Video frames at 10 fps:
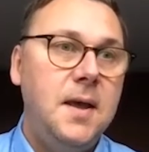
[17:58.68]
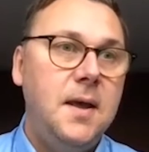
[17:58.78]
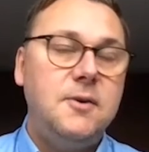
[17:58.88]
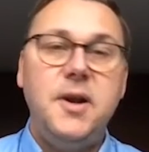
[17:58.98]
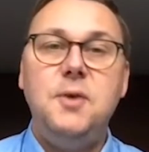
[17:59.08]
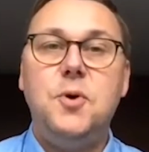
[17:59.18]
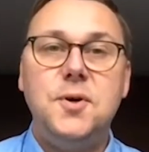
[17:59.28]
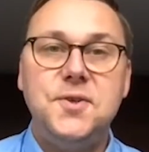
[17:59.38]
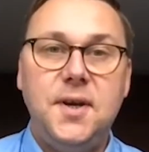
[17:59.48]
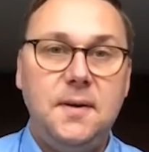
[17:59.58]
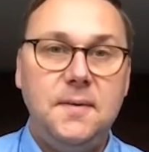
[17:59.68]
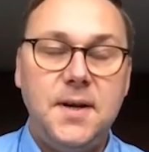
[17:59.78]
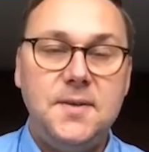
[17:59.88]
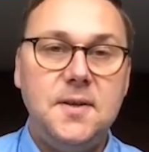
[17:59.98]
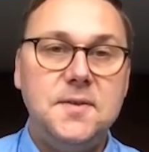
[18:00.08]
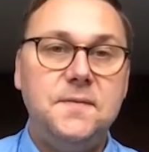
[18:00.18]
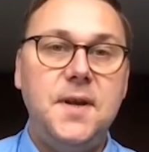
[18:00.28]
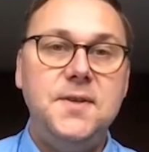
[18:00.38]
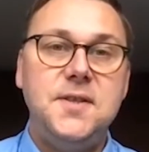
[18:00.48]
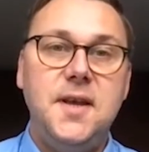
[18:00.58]
greenwashing. There's lots of
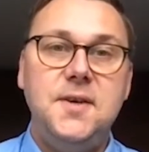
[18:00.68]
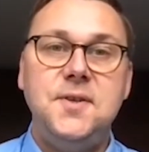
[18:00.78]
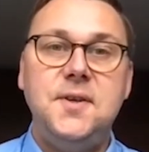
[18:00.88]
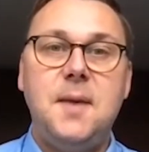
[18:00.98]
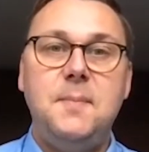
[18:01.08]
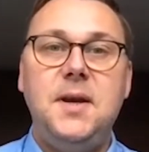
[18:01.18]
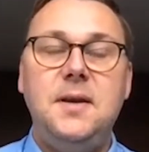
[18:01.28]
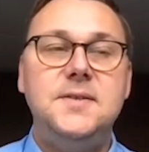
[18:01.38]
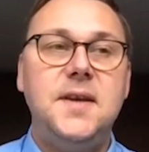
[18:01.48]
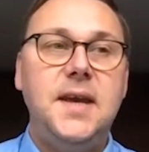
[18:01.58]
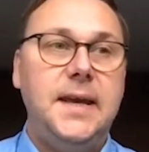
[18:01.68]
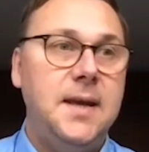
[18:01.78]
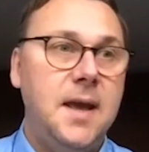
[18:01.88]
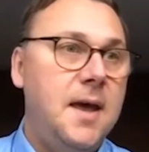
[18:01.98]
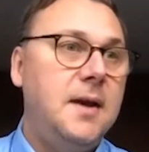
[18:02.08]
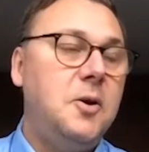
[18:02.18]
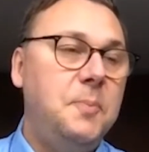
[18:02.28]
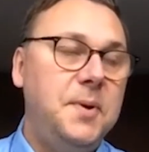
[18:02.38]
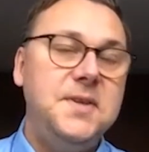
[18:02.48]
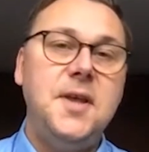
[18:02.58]
legislation coming in saying
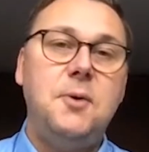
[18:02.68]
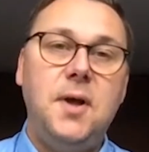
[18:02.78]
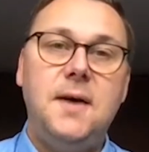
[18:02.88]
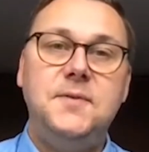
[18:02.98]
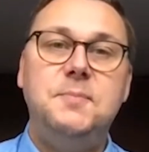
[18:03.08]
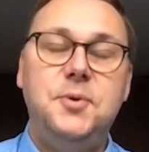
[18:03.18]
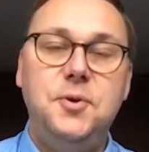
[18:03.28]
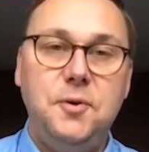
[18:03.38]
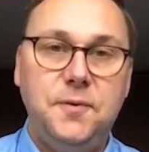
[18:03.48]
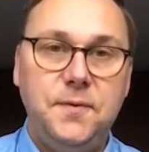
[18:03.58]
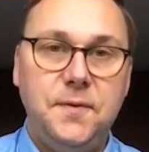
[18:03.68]
companies now will have to prove